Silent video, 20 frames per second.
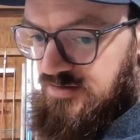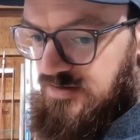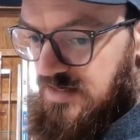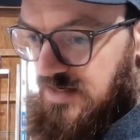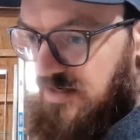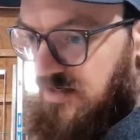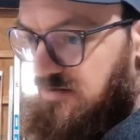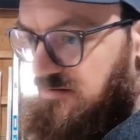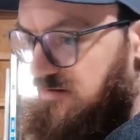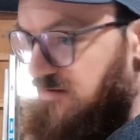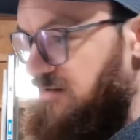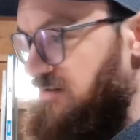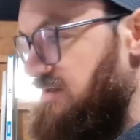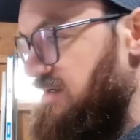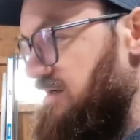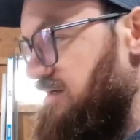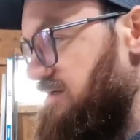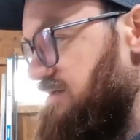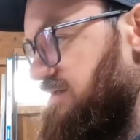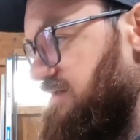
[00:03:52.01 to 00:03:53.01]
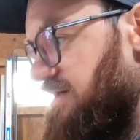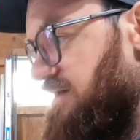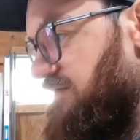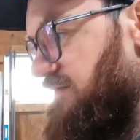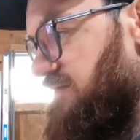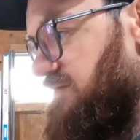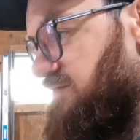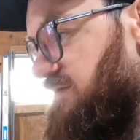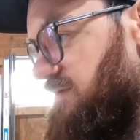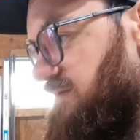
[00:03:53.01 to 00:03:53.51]
Not a ton of stuff
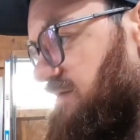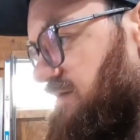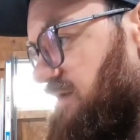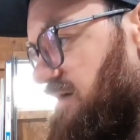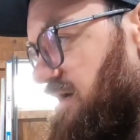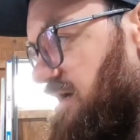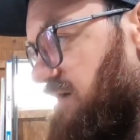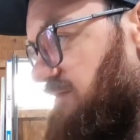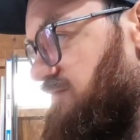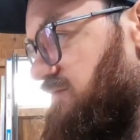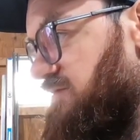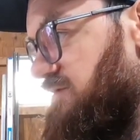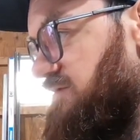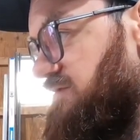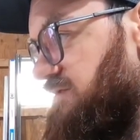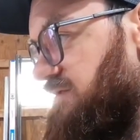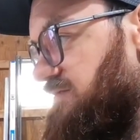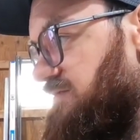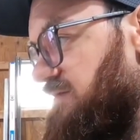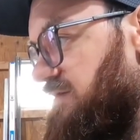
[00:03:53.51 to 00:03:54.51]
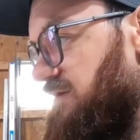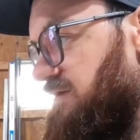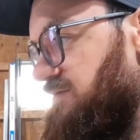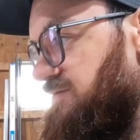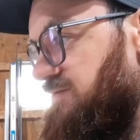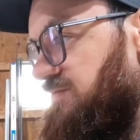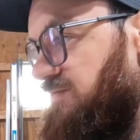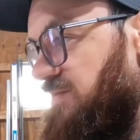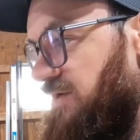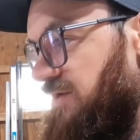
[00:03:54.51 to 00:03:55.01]
has been happening just because
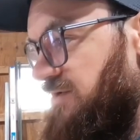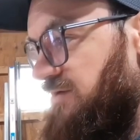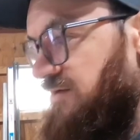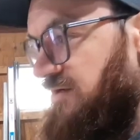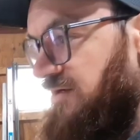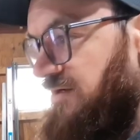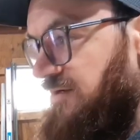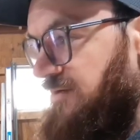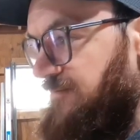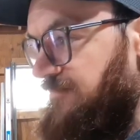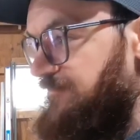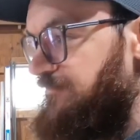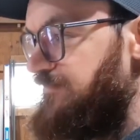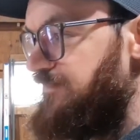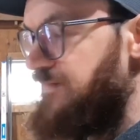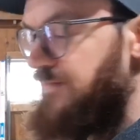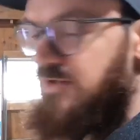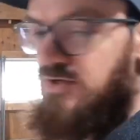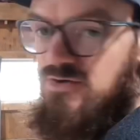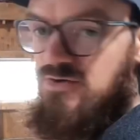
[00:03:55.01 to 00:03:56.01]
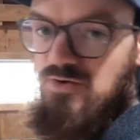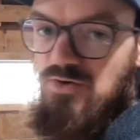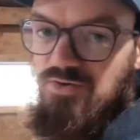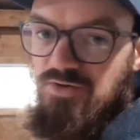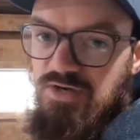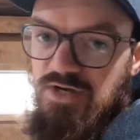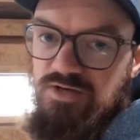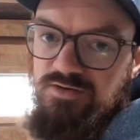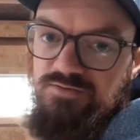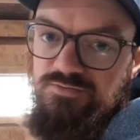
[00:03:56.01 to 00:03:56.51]
we've been
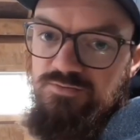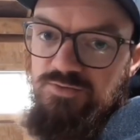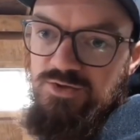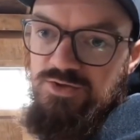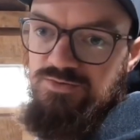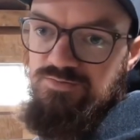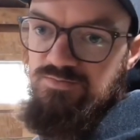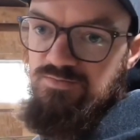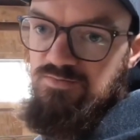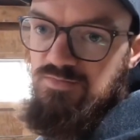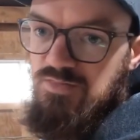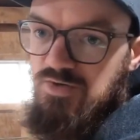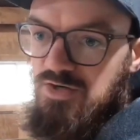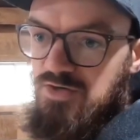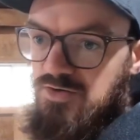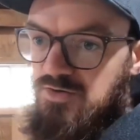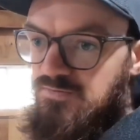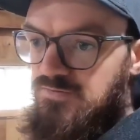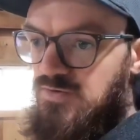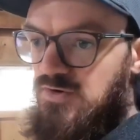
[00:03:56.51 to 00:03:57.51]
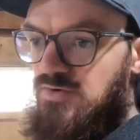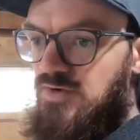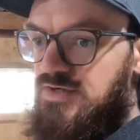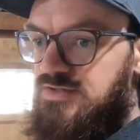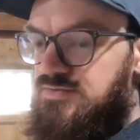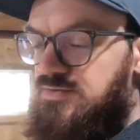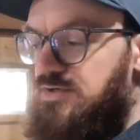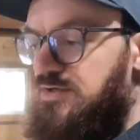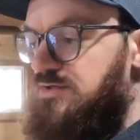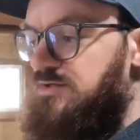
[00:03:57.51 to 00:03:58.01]
coordinating with Mark over at
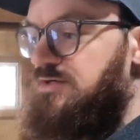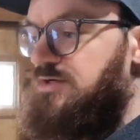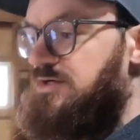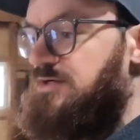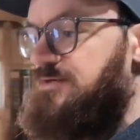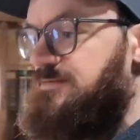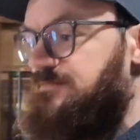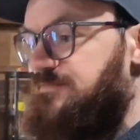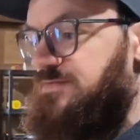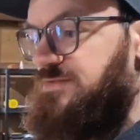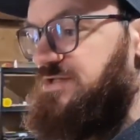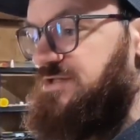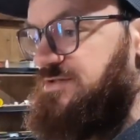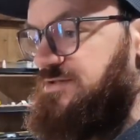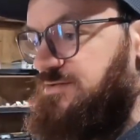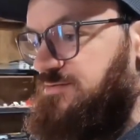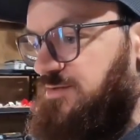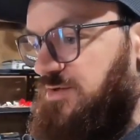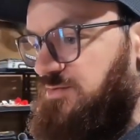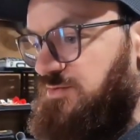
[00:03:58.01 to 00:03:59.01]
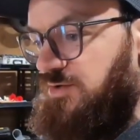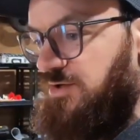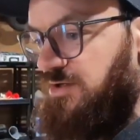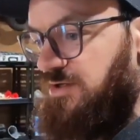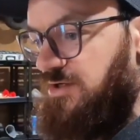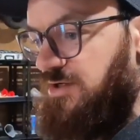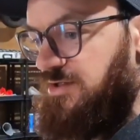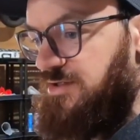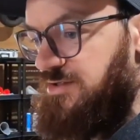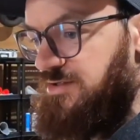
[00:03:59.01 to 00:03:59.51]
Race One, just when we're gonna
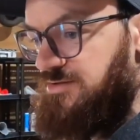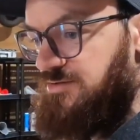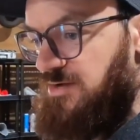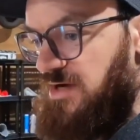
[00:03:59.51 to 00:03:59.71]
get this